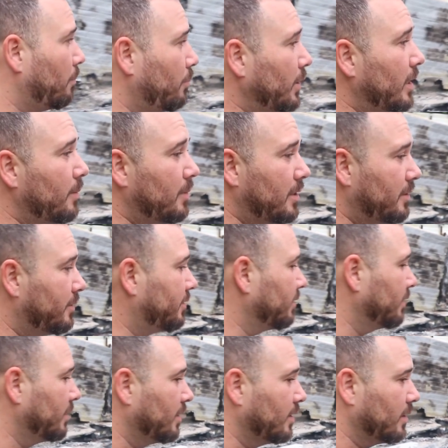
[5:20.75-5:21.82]
babies
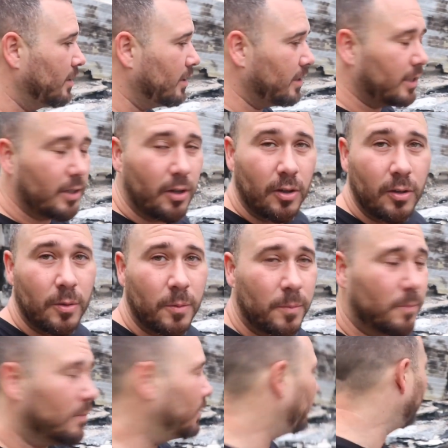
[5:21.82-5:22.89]
and they all
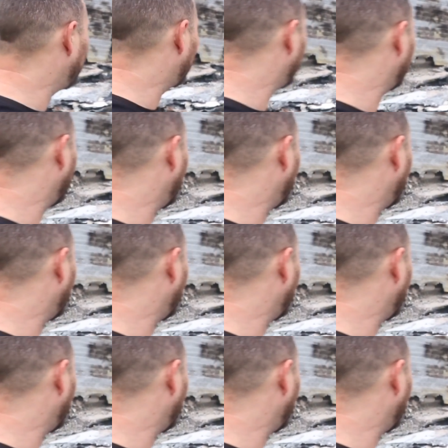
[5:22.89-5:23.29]
lost their